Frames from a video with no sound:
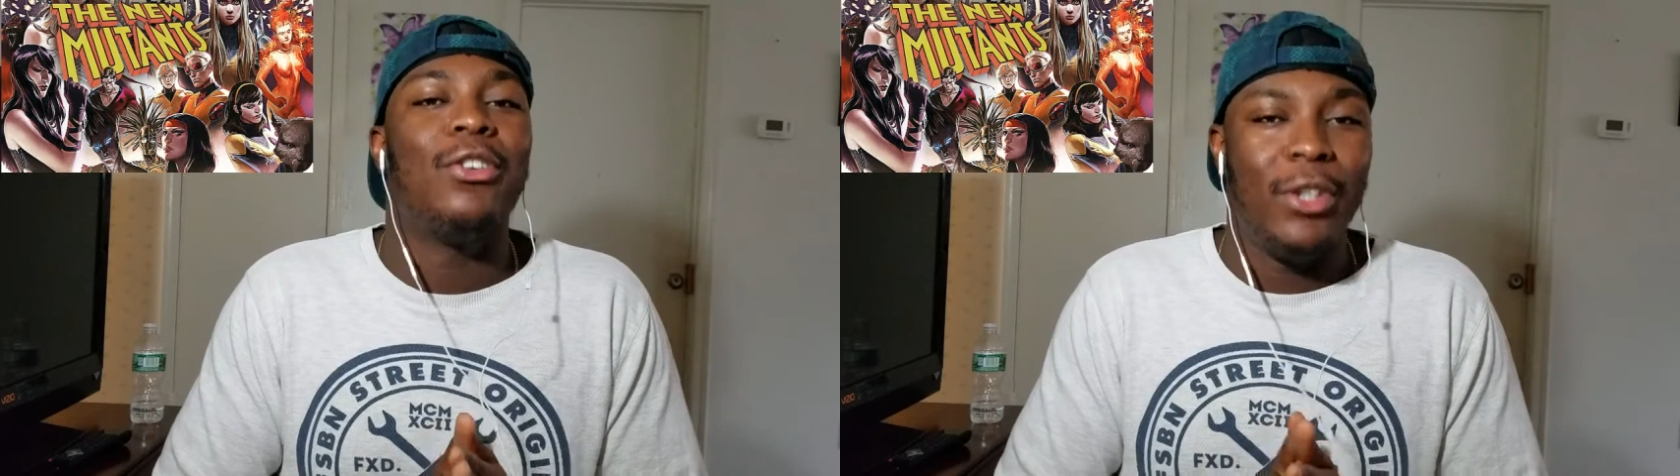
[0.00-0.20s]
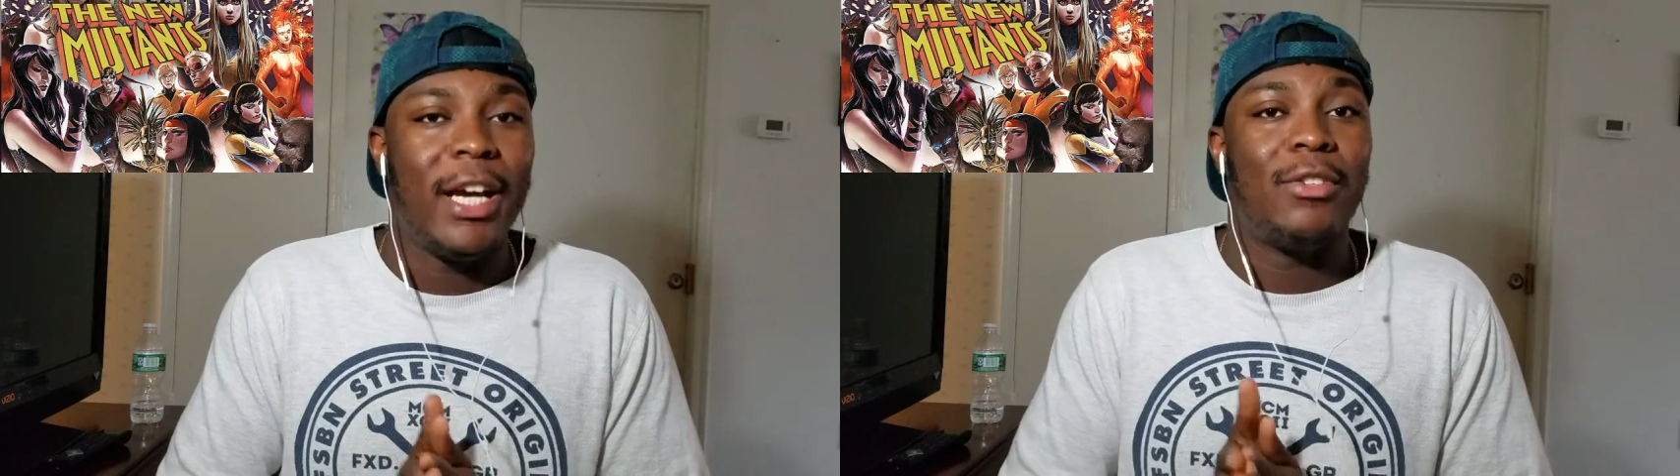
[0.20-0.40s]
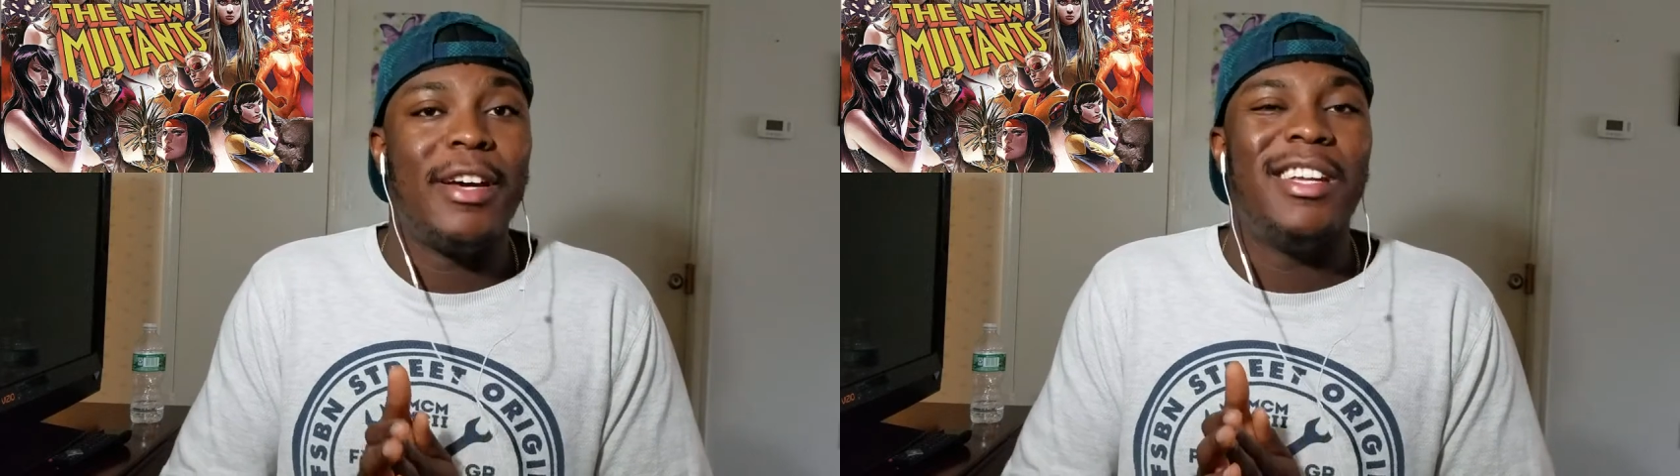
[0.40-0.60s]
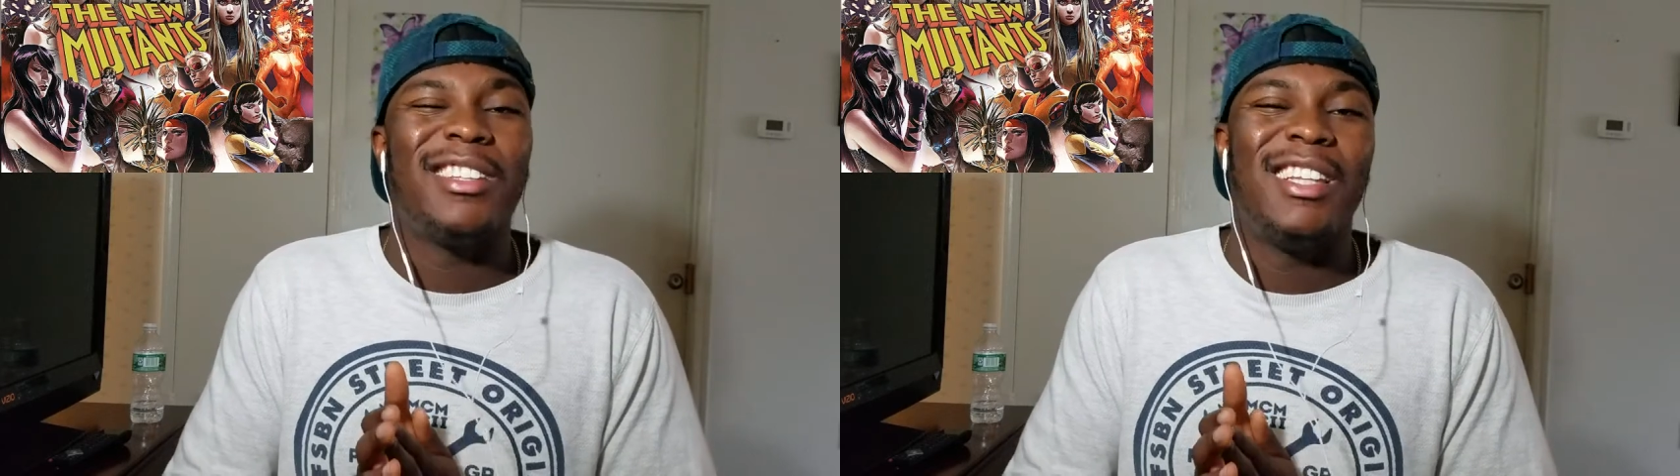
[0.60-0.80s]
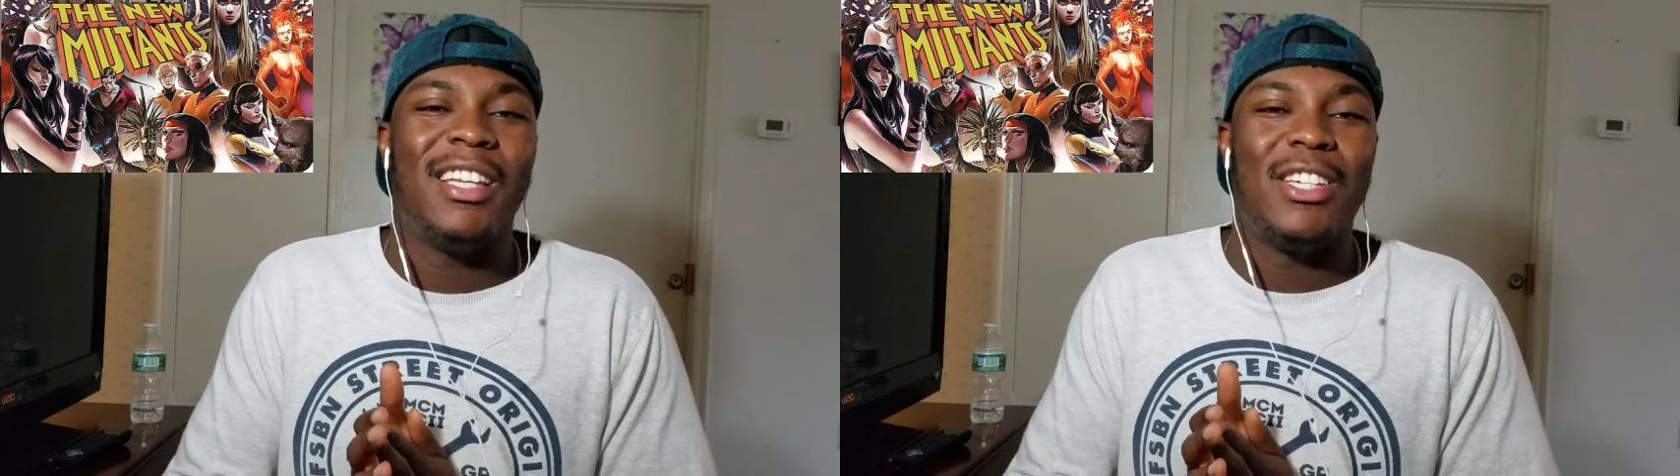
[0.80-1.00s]
You guys ready?
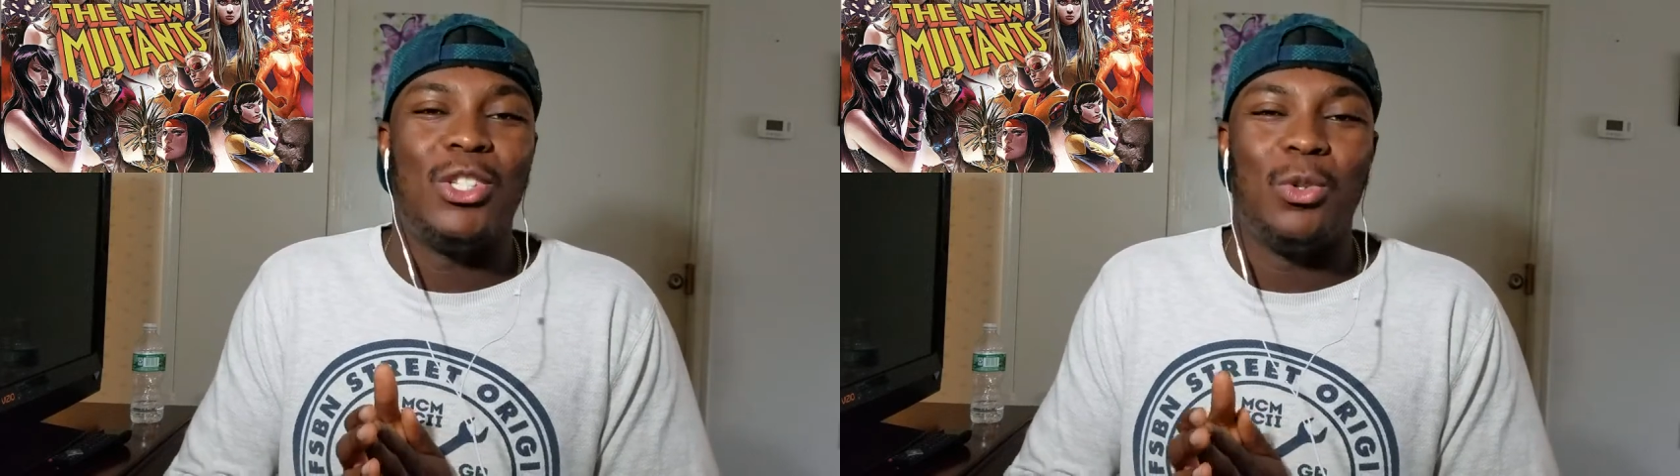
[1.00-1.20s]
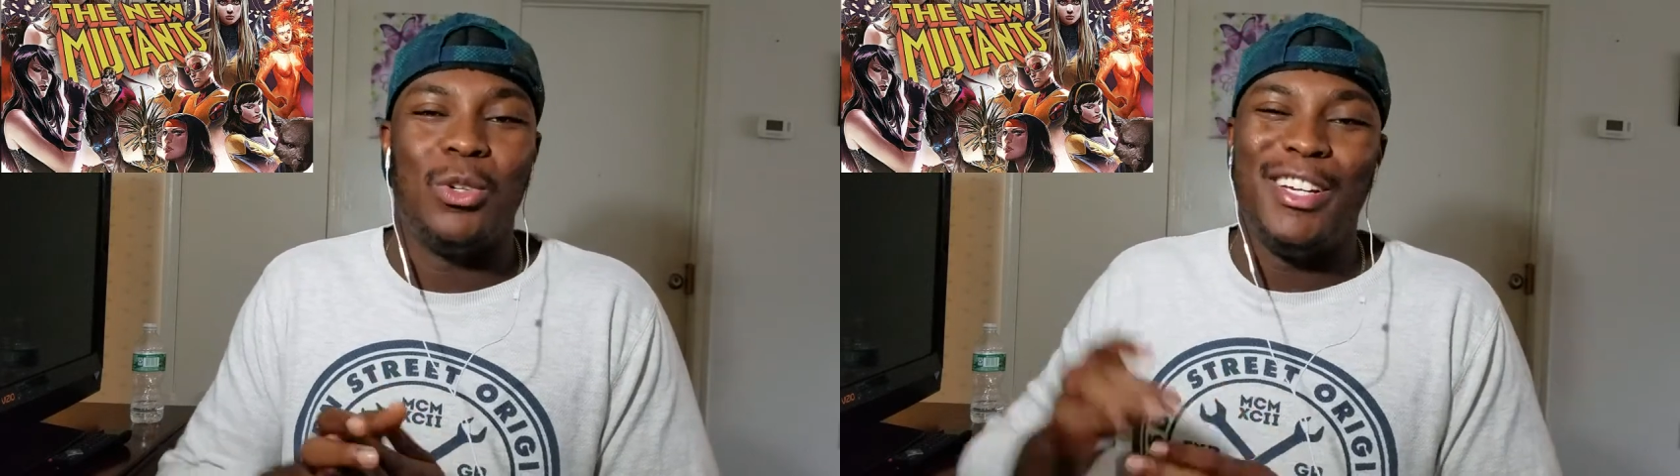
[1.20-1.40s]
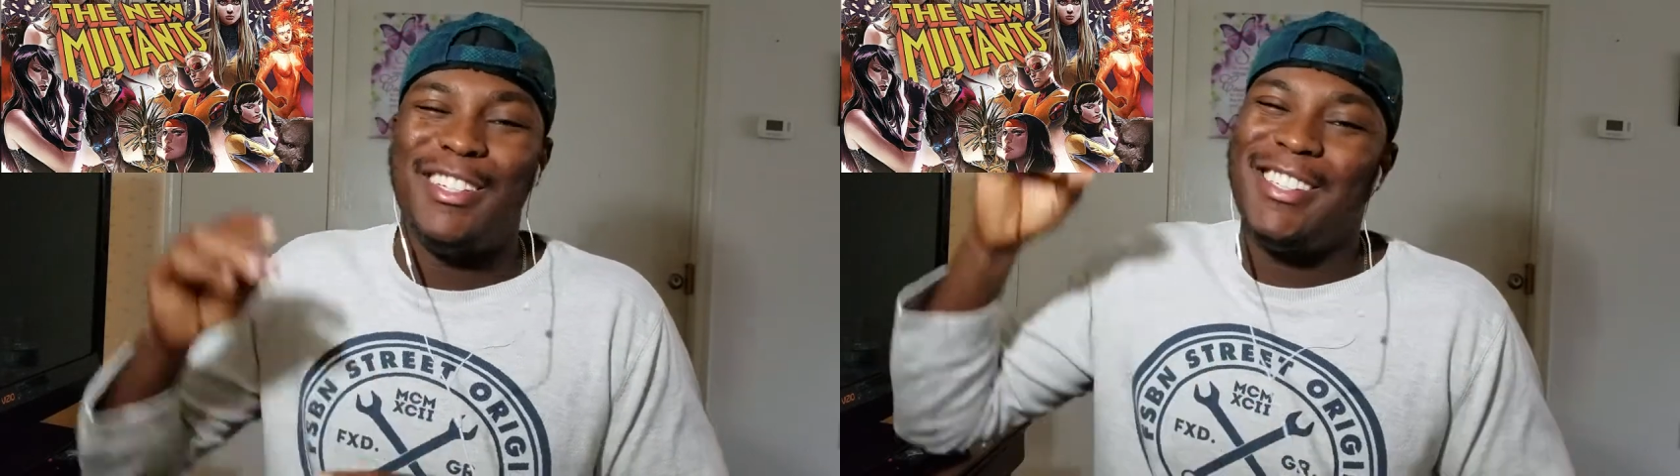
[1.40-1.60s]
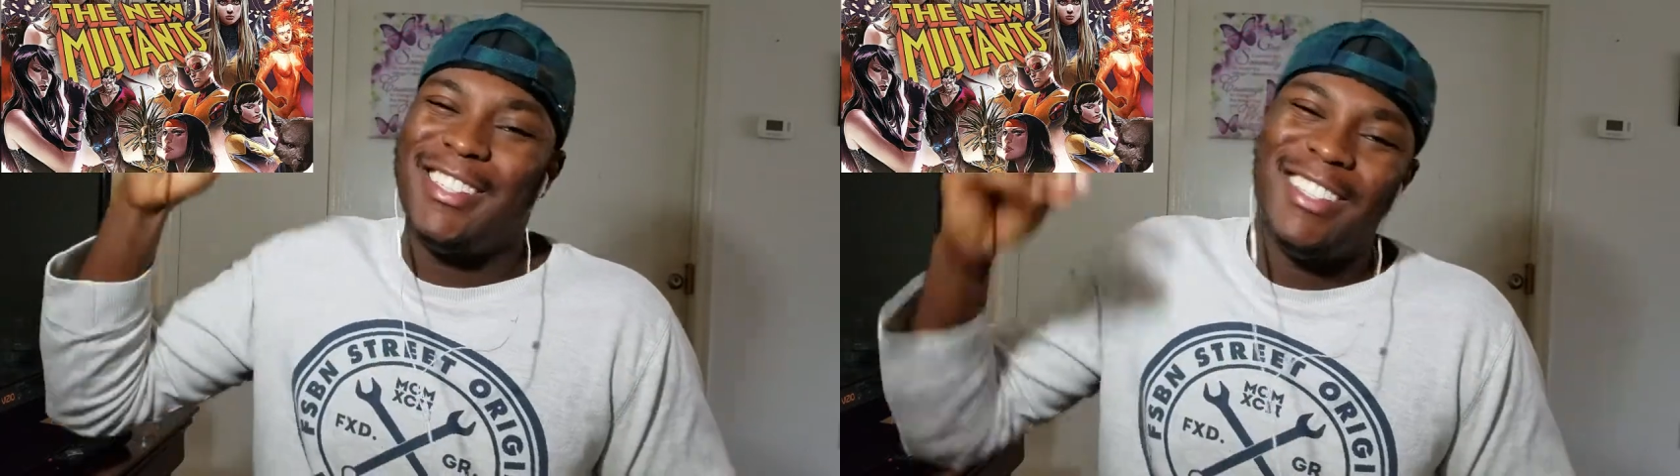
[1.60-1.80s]
Let's do this.